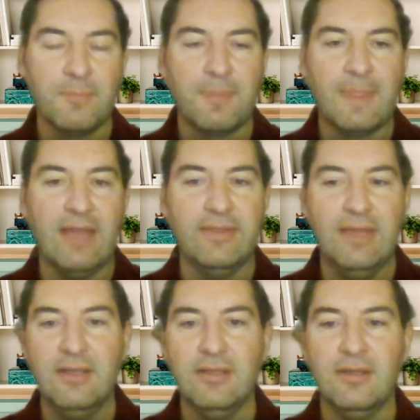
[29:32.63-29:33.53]
And
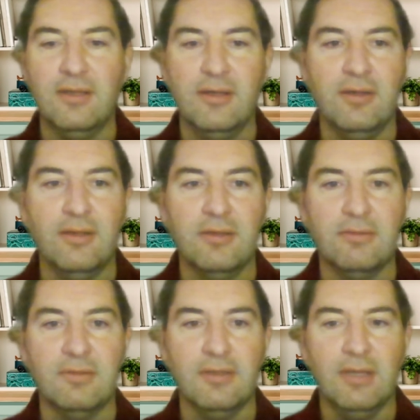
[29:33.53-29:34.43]
then,
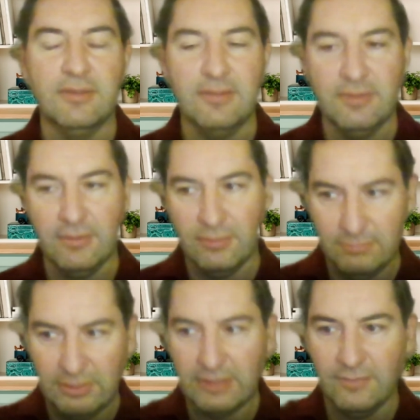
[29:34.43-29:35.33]
for
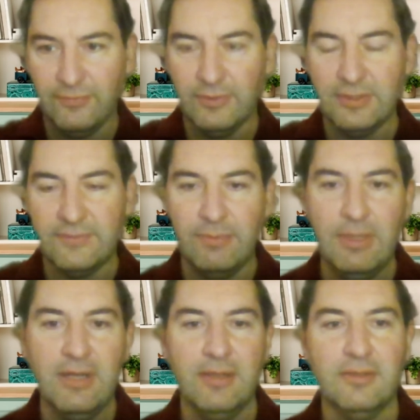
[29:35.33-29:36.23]
this $3
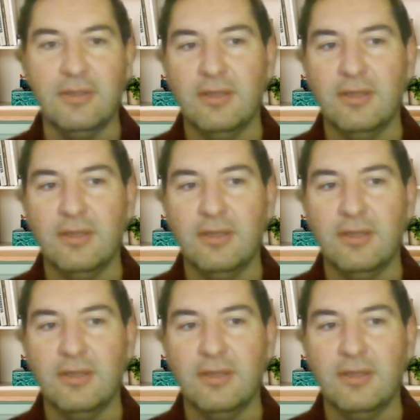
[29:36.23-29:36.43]
million,